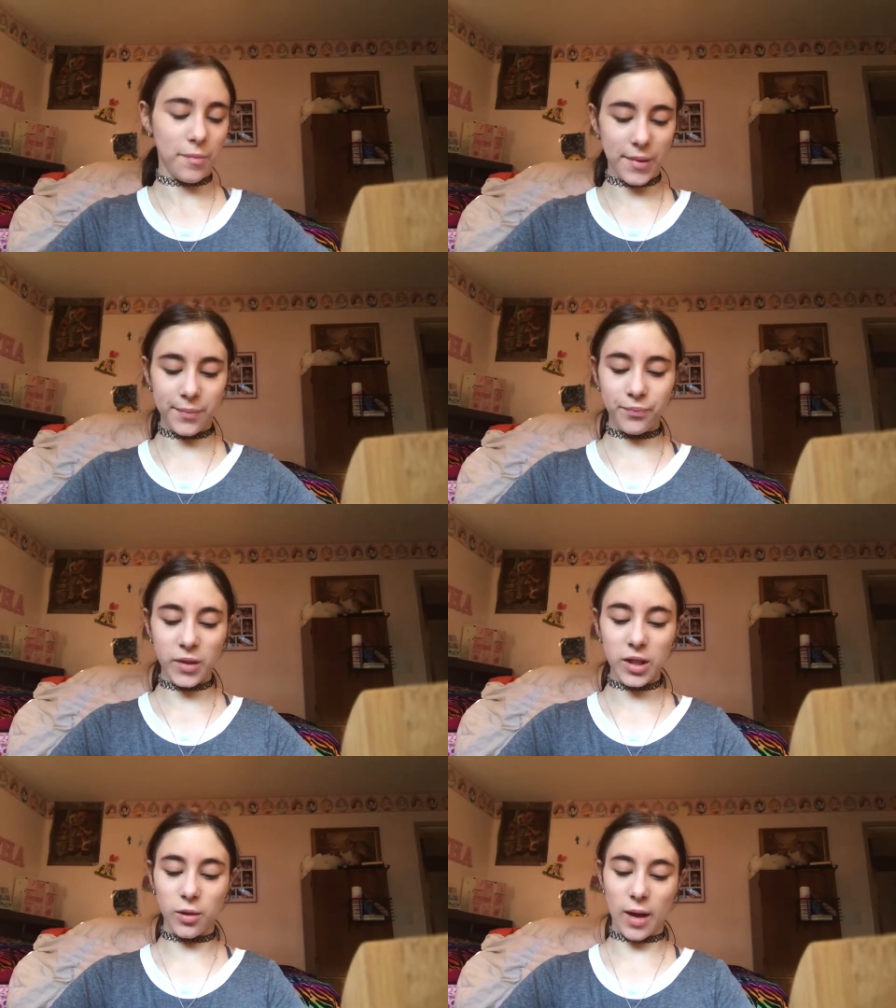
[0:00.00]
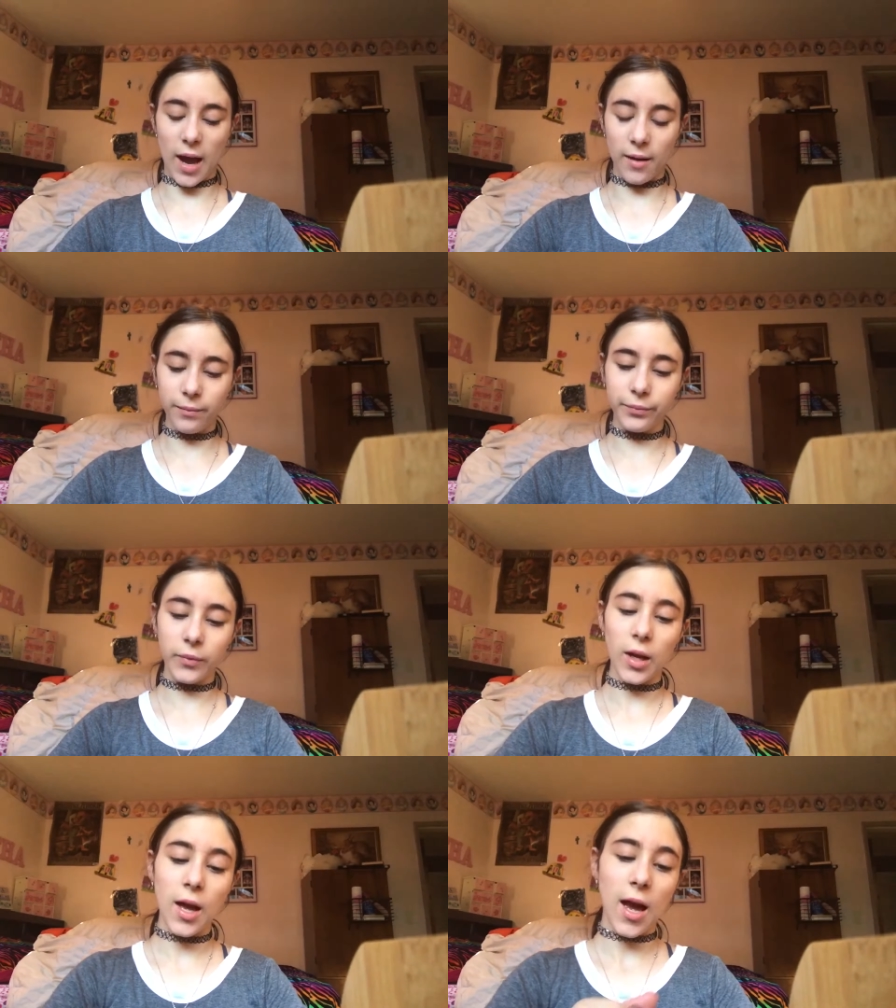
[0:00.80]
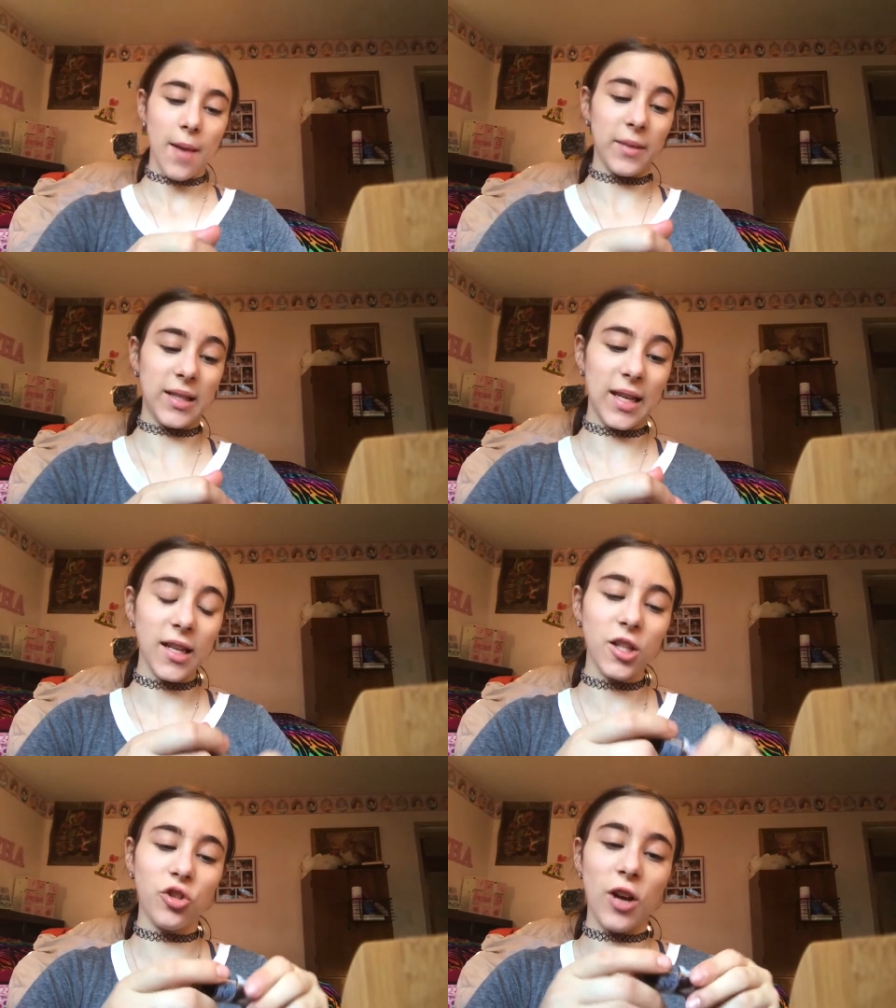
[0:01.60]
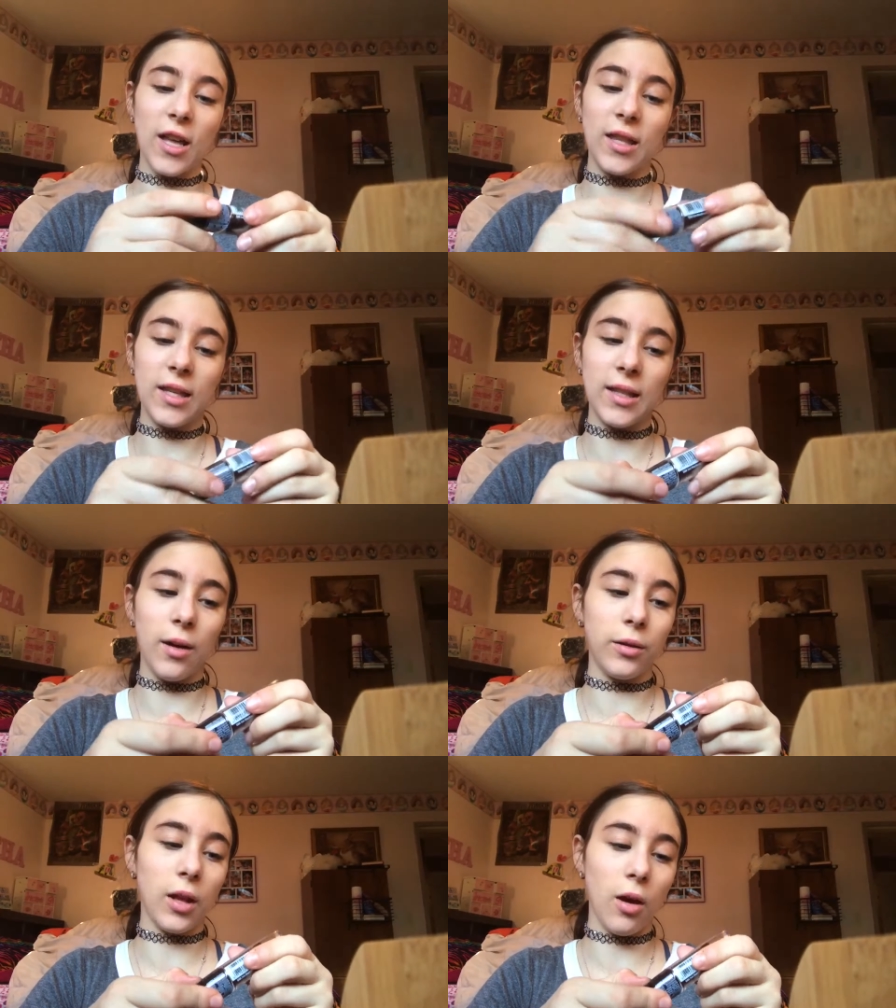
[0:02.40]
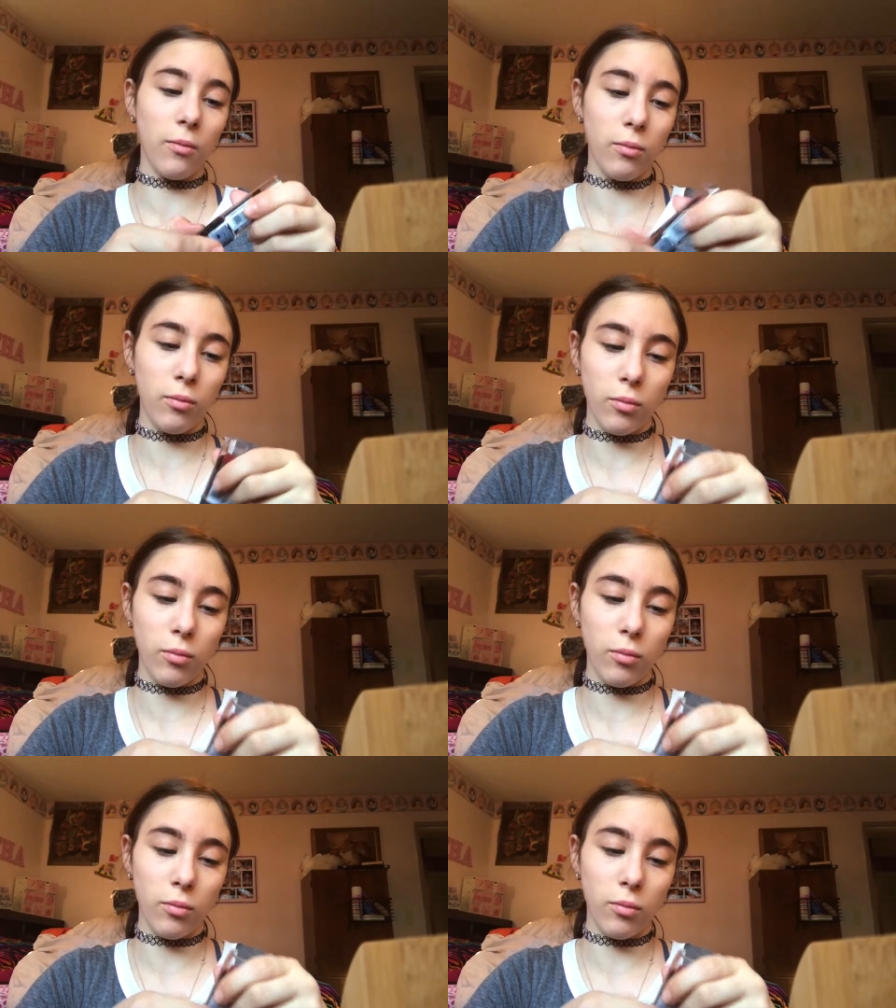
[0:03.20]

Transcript: I mean, it's okay. I'm excited to try these out though.